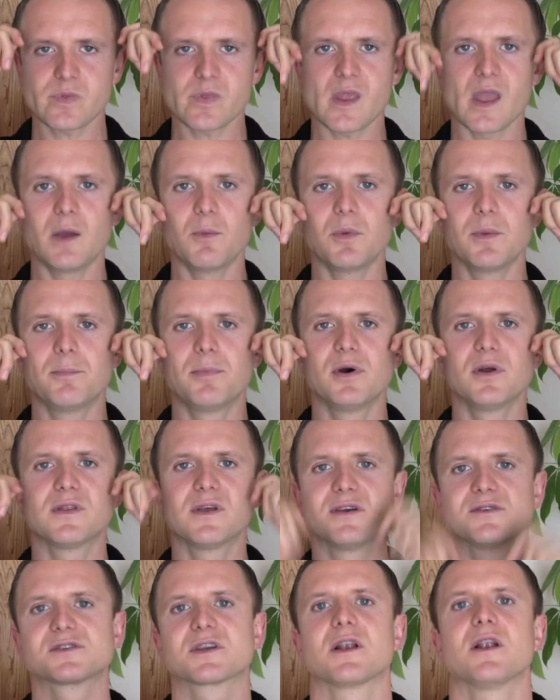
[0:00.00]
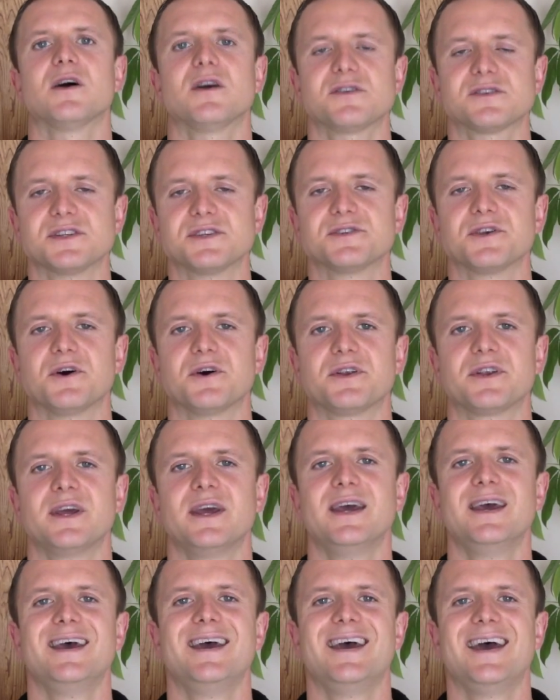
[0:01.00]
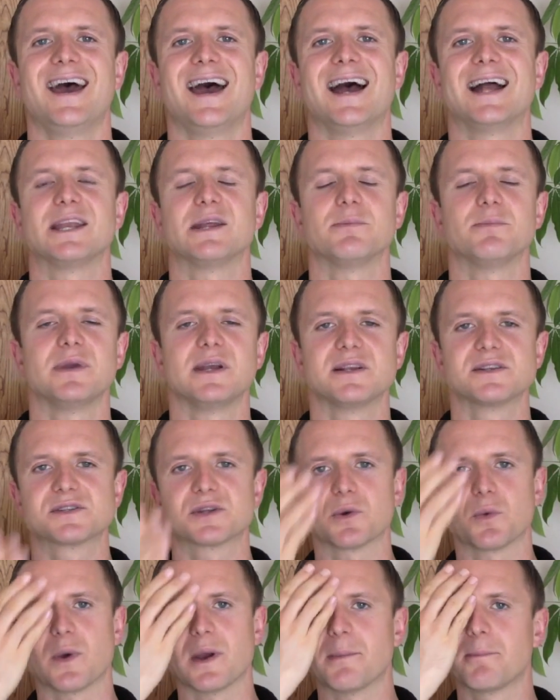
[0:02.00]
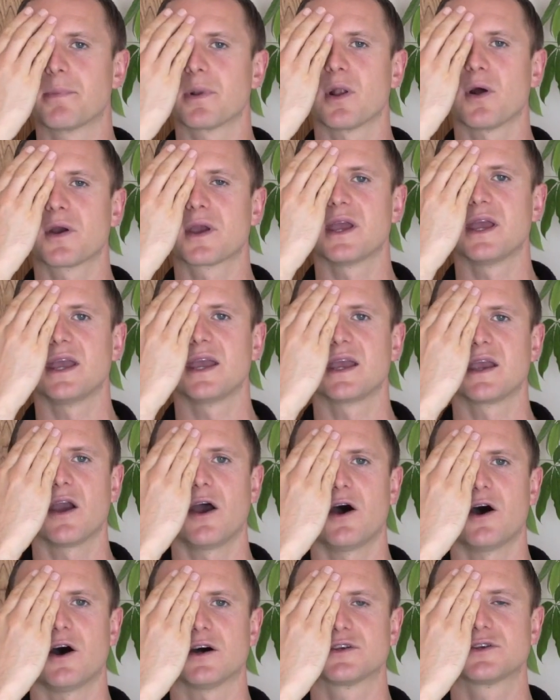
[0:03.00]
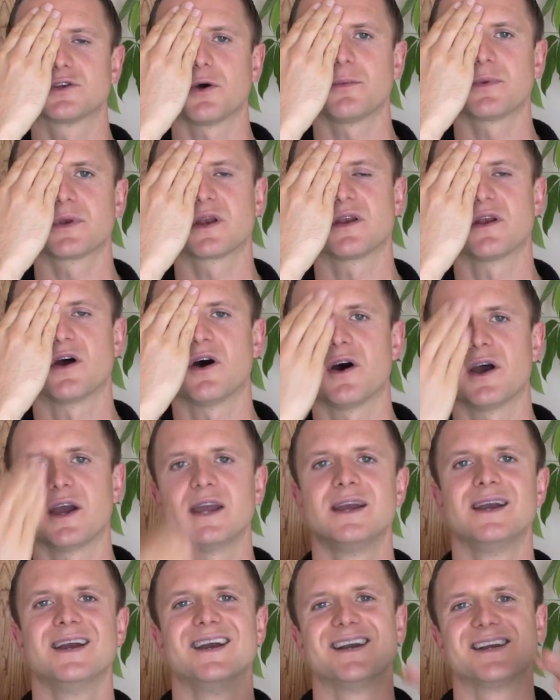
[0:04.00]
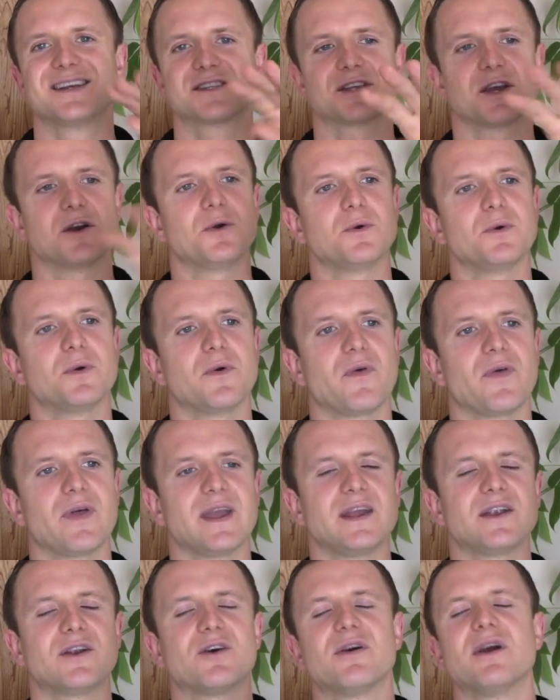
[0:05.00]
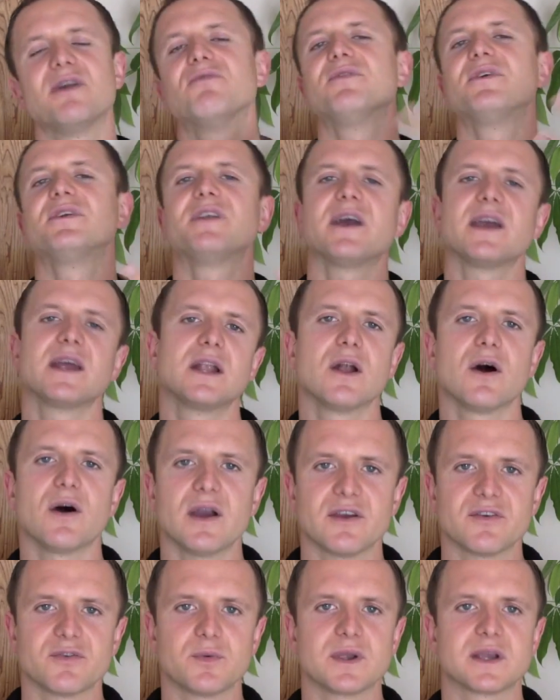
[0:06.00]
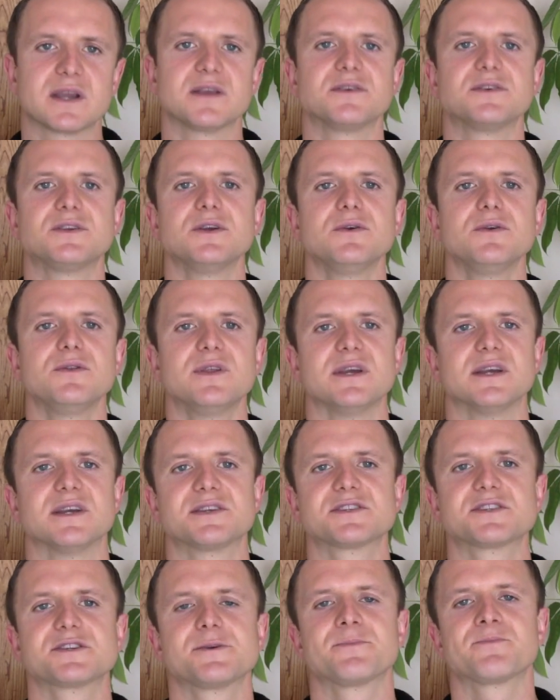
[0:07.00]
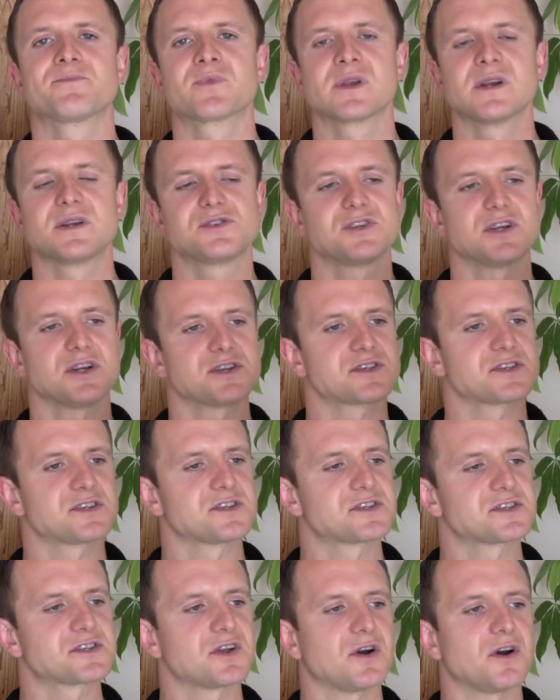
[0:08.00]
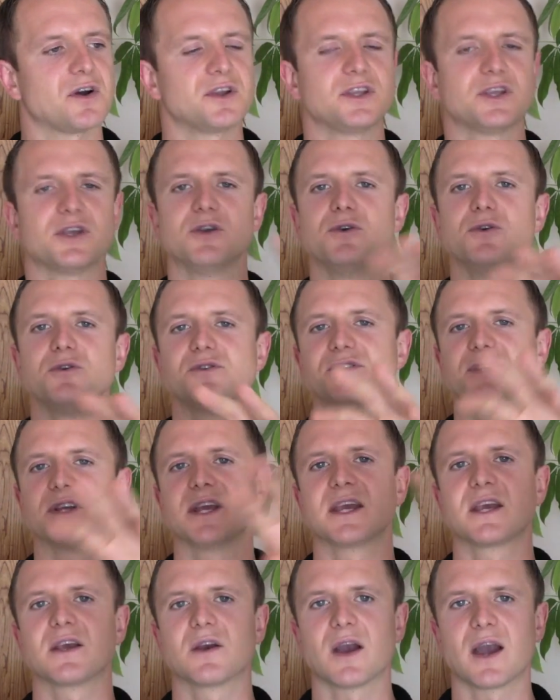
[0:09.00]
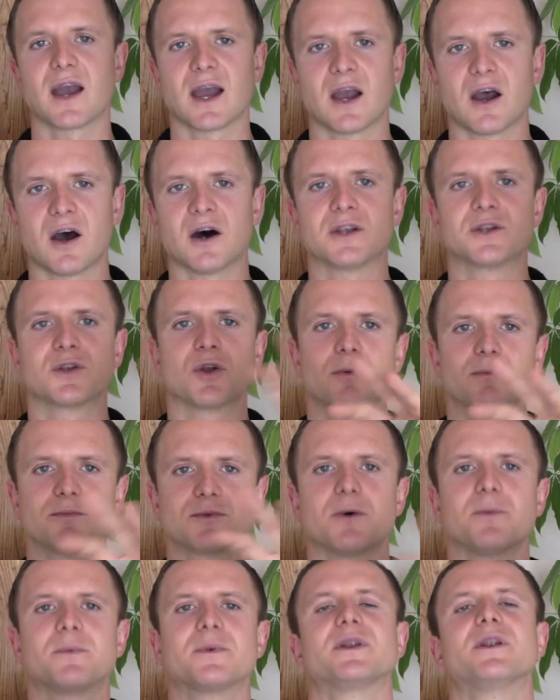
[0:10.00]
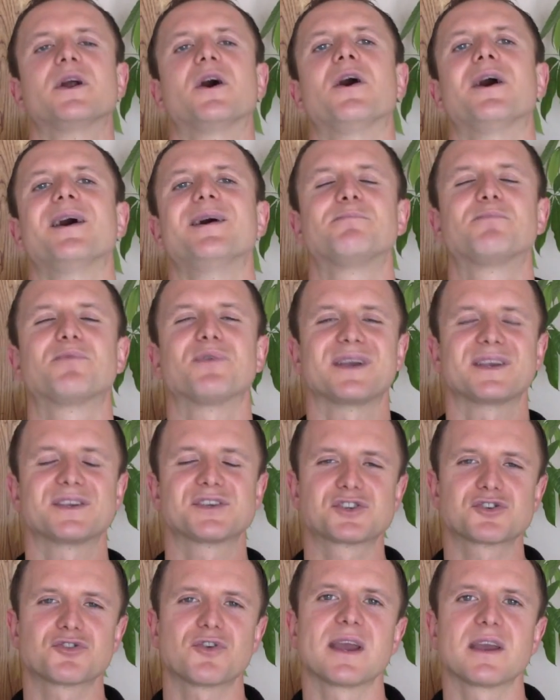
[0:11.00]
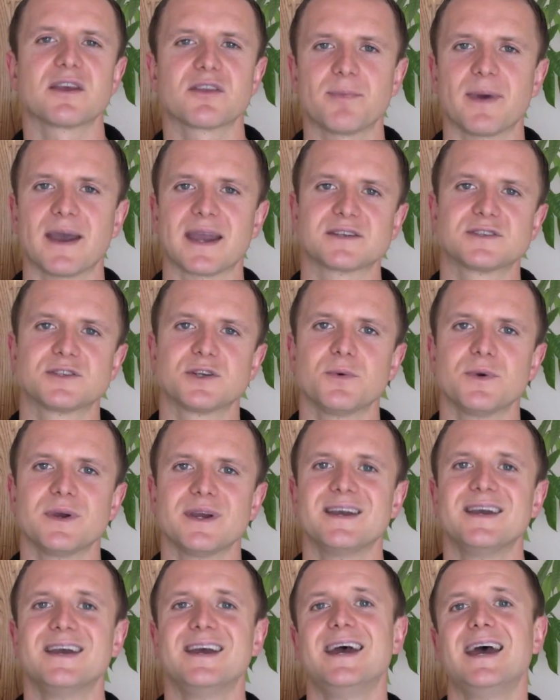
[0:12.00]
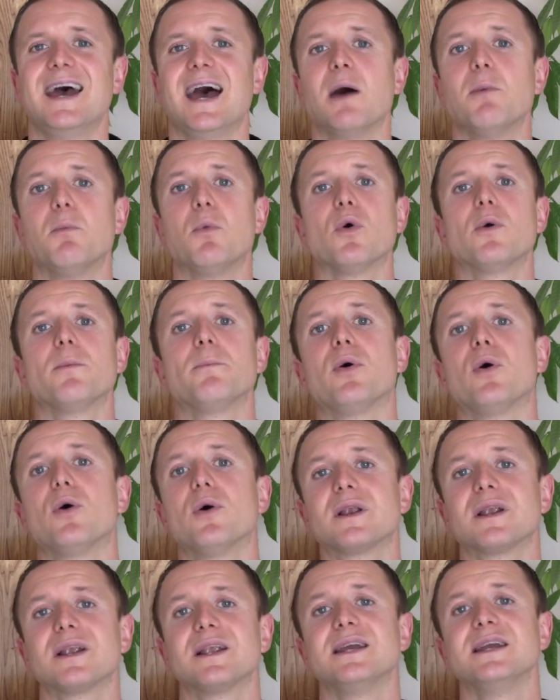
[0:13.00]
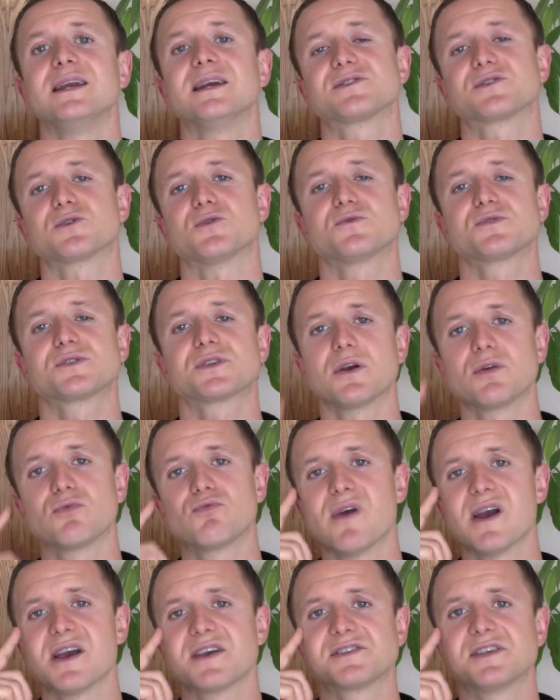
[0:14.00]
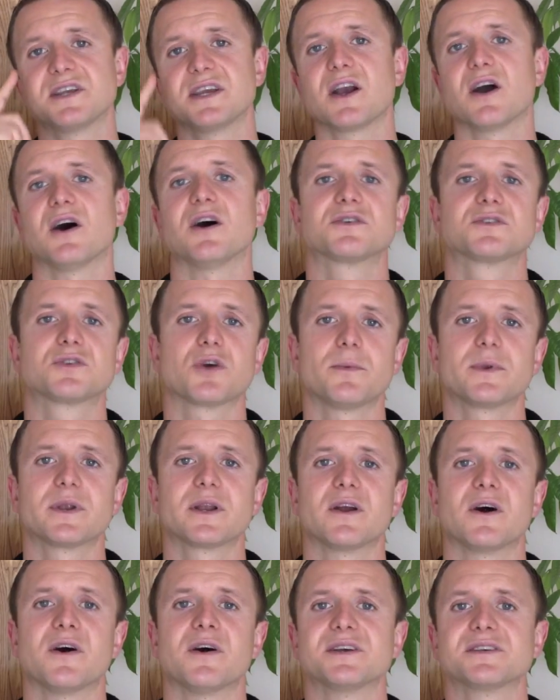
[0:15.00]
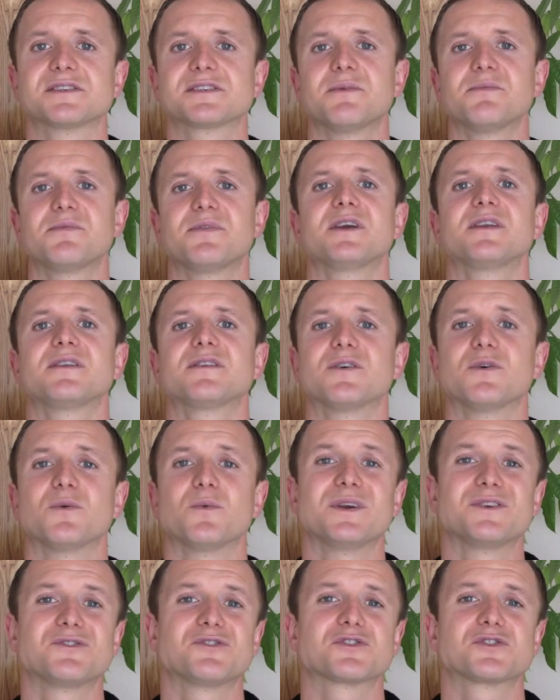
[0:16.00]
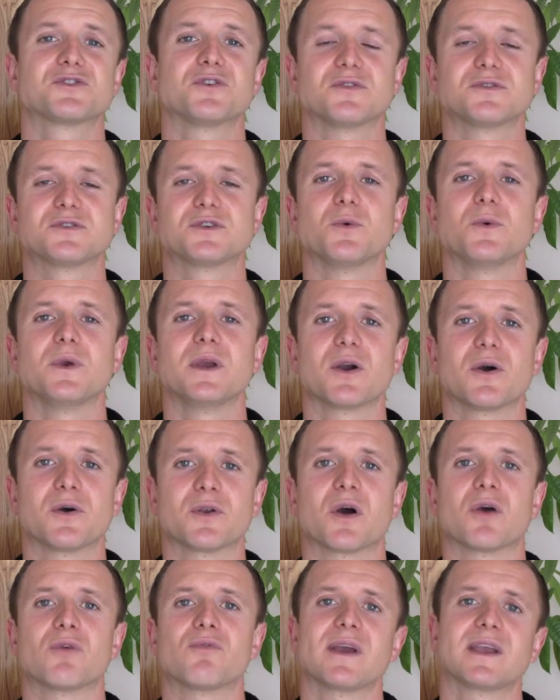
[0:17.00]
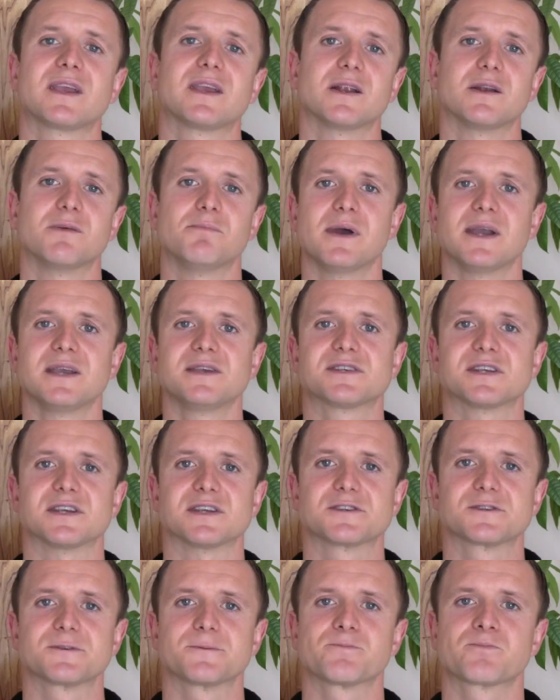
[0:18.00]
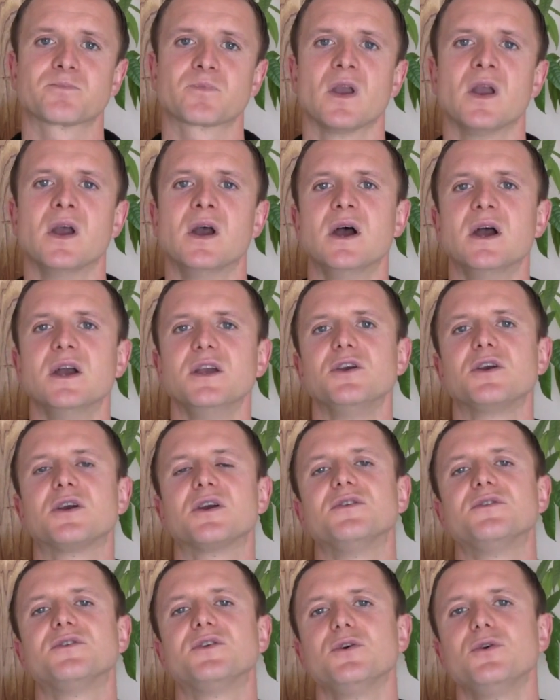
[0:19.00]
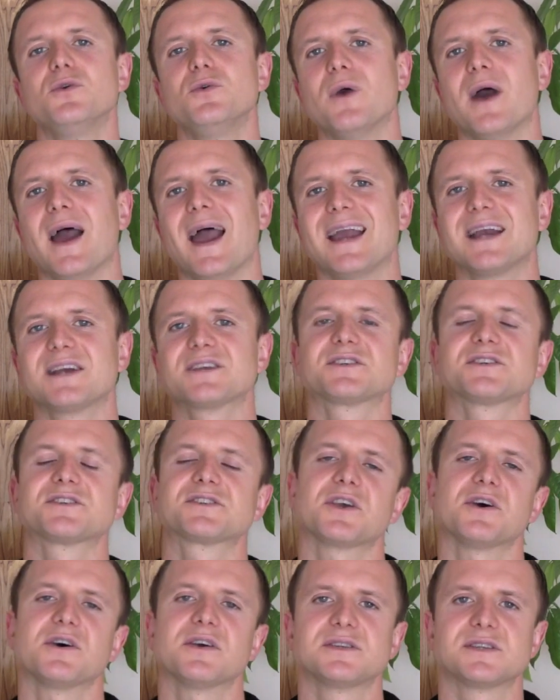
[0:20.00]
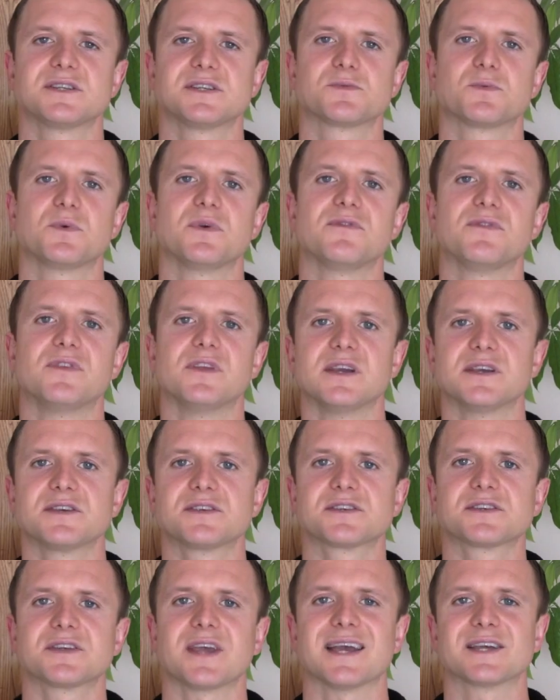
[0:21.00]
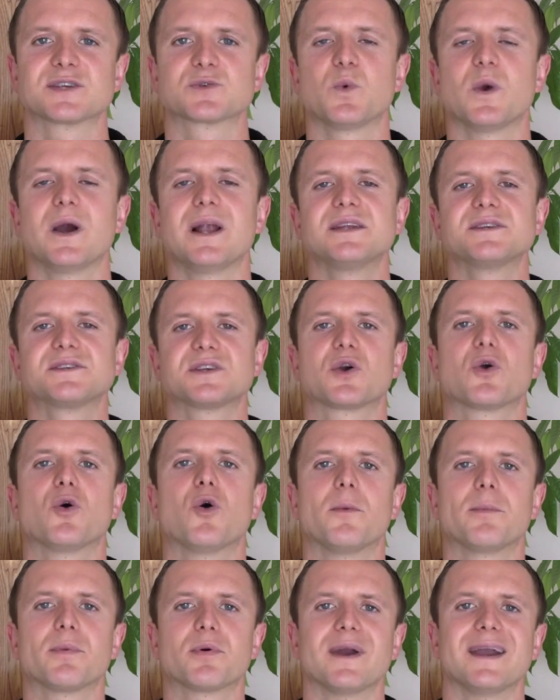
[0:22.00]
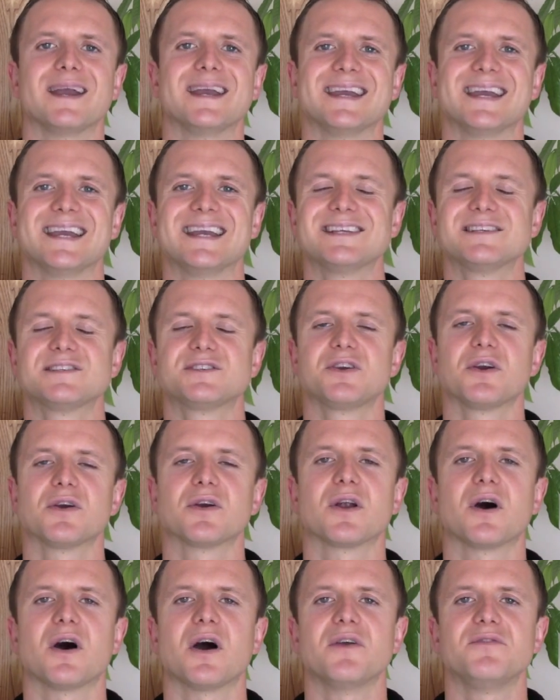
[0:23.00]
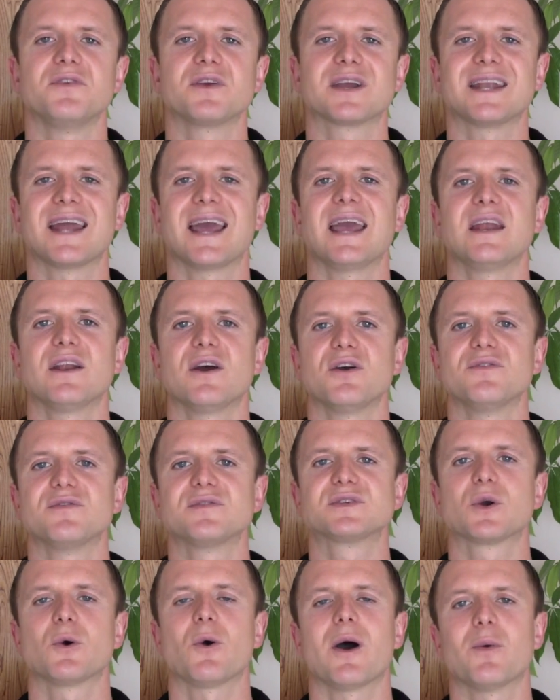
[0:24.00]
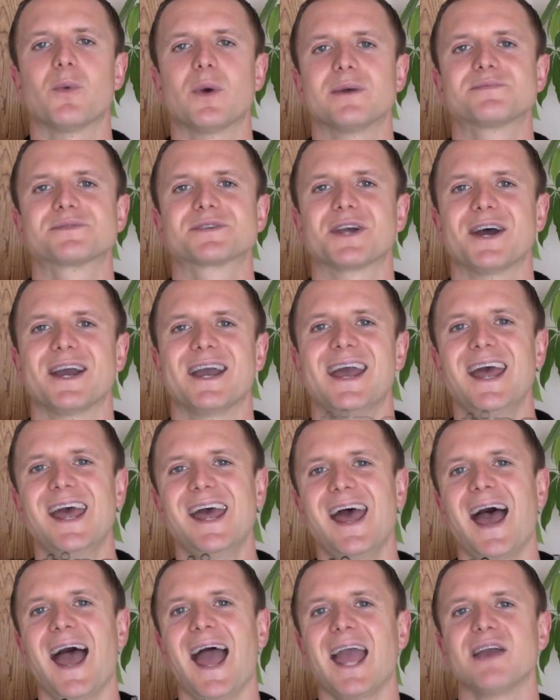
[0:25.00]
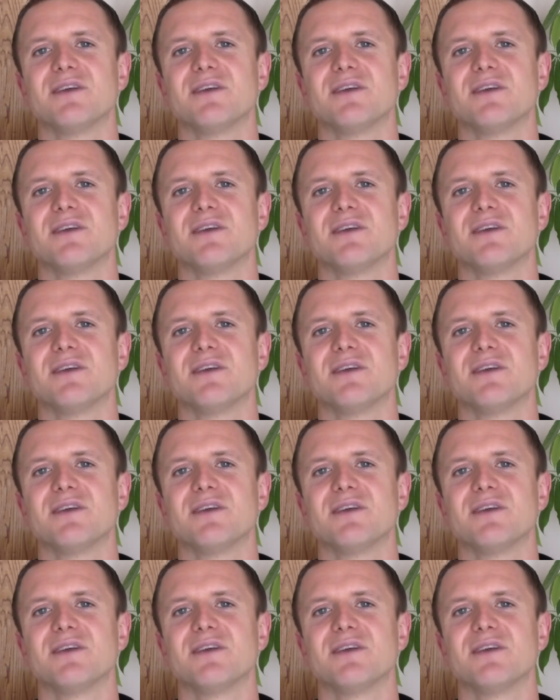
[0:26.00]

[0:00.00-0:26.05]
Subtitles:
and we put those glasses on, and it means that we're blocking our dominant eye. So in our everyday life we can do this just to start using our non-dominant eye, bring strength back to it, and more importantly it's also resting our dominant eye, something that we're just not doing on a regular basis. You can do exercises with this as well as incorporate it into your life. You can head over to our website at